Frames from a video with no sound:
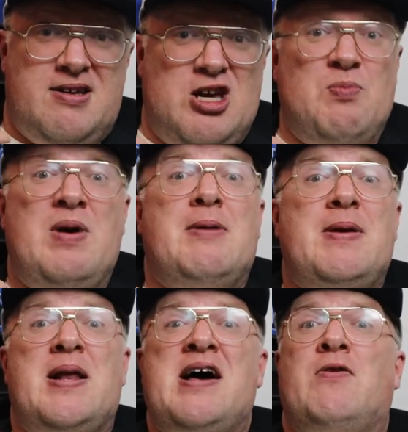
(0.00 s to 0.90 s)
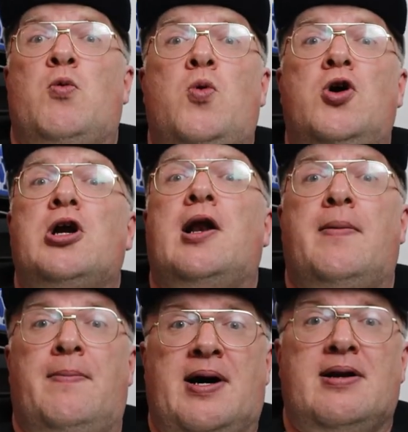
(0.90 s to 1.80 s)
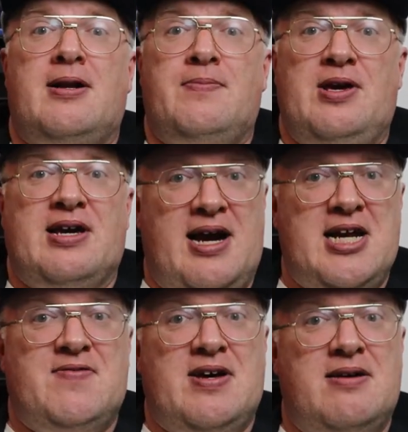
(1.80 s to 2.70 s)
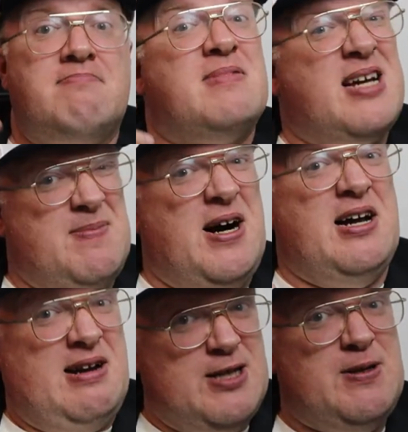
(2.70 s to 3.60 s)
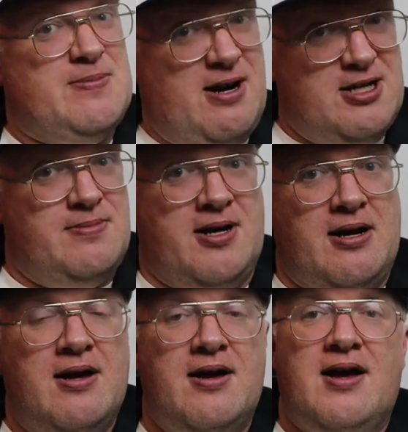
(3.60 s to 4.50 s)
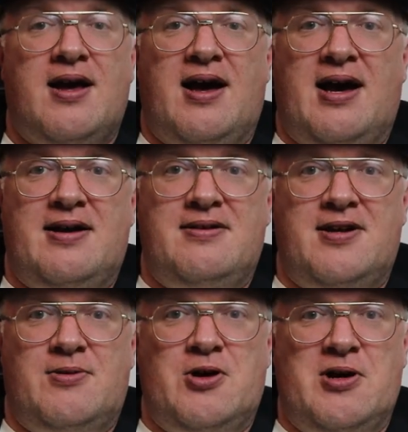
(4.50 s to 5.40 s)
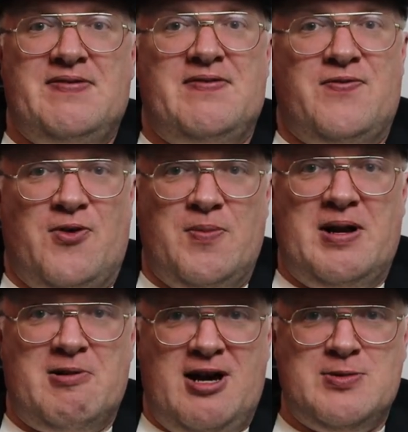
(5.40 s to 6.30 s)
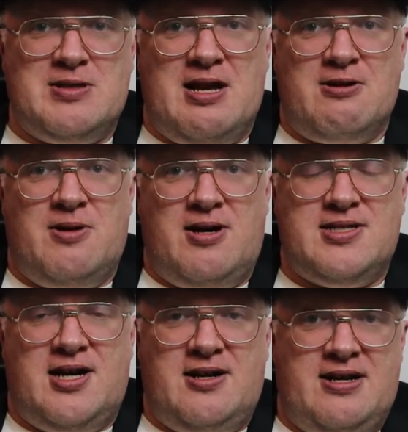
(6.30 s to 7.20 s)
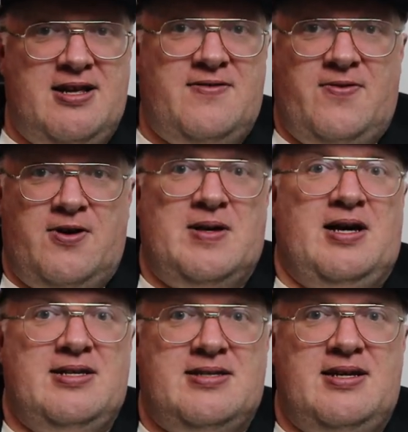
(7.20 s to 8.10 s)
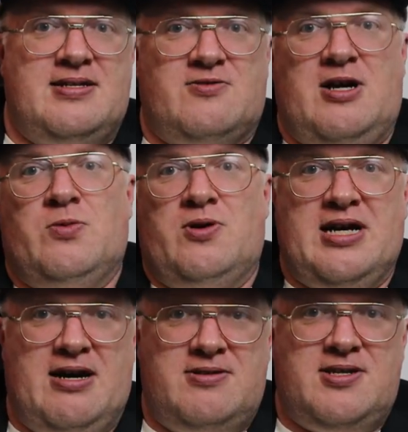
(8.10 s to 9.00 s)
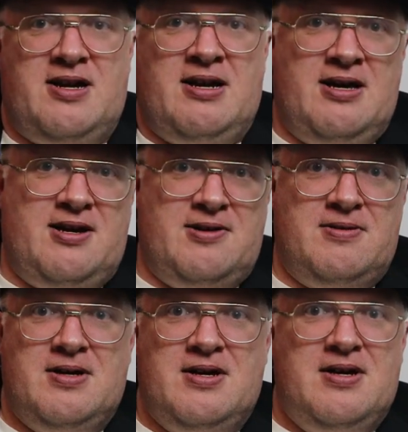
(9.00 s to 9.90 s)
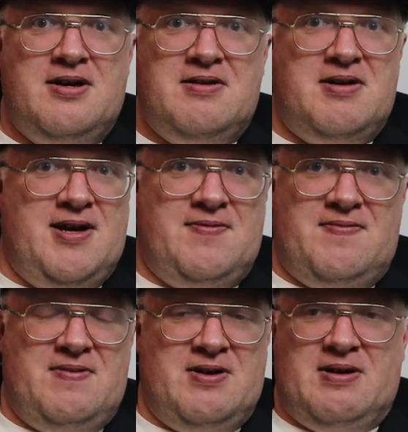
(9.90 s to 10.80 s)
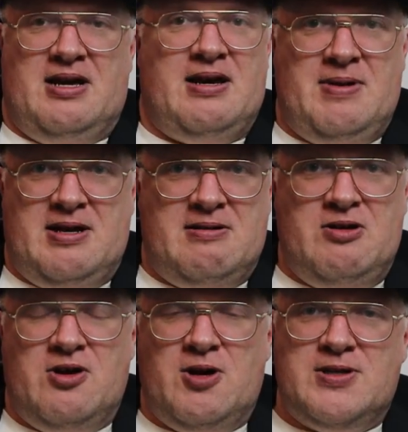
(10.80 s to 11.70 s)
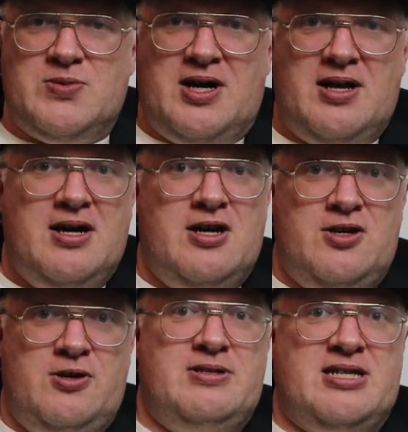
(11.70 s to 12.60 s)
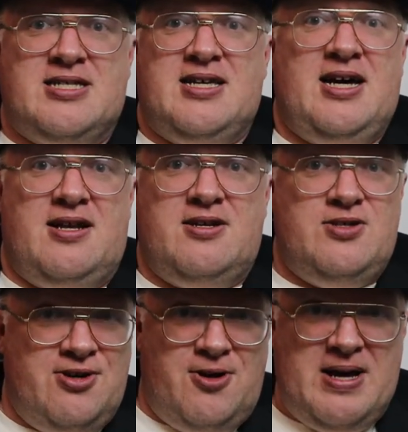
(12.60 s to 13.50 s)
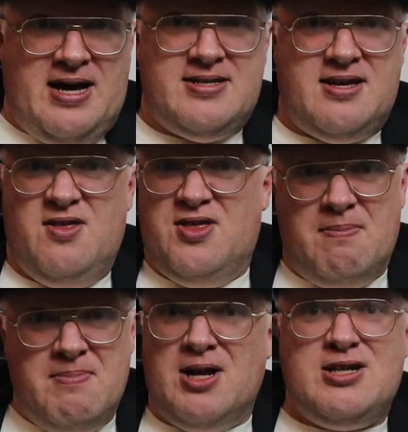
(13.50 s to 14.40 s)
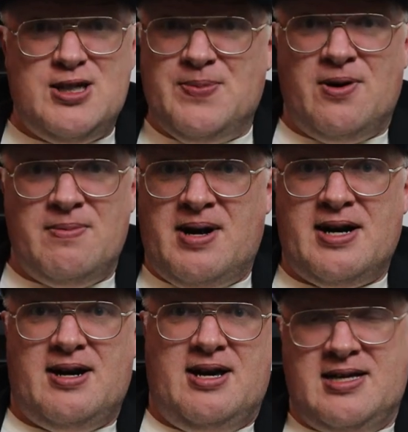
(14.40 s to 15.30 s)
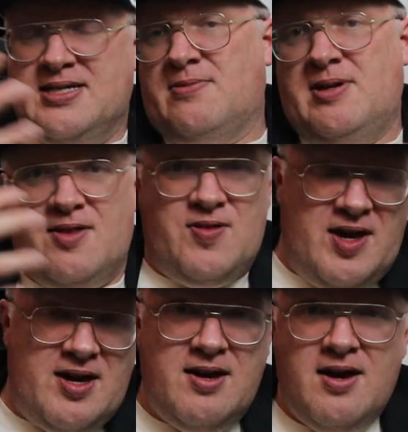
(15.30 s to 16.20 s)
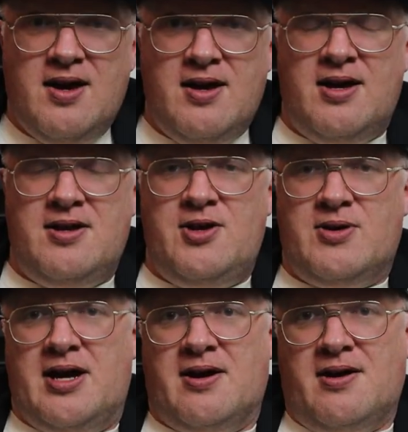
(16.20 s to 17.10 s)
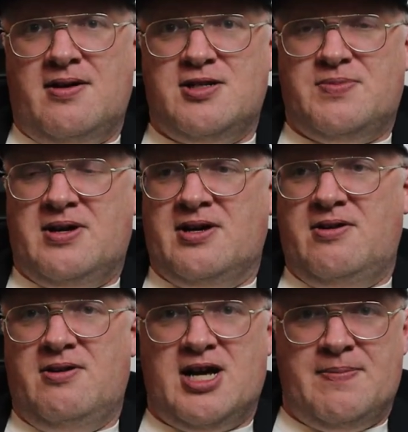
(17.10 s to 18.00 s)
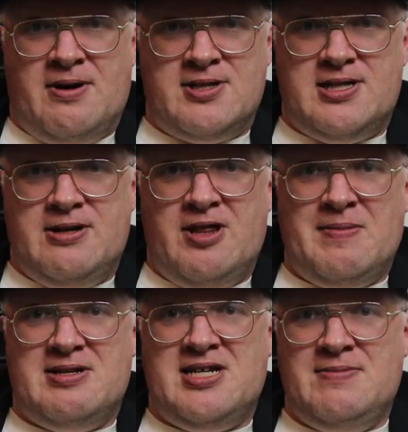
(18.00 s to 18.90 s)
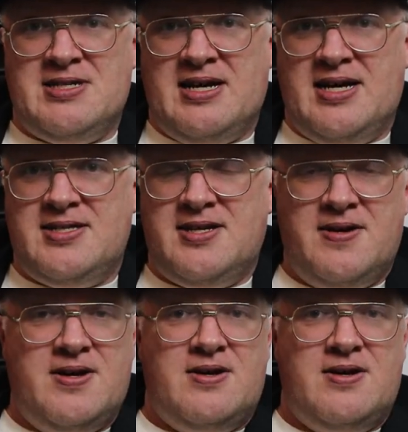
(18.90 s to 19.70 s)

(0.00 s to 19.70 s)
You may not be able to have a one club model, but you can have a, come on, let's be smart model. And, you know, we already have informal arrangements of that across Ireland. Let's formalize these and try and work out so that, like, you know, if, you know, like, I mean, in Europe as well, use it to sell, because Europe has the multi-sport model. Like, it's not really a thing in the UK and Ireland, but, like, you look at a Barcelona, the amount of teams it has.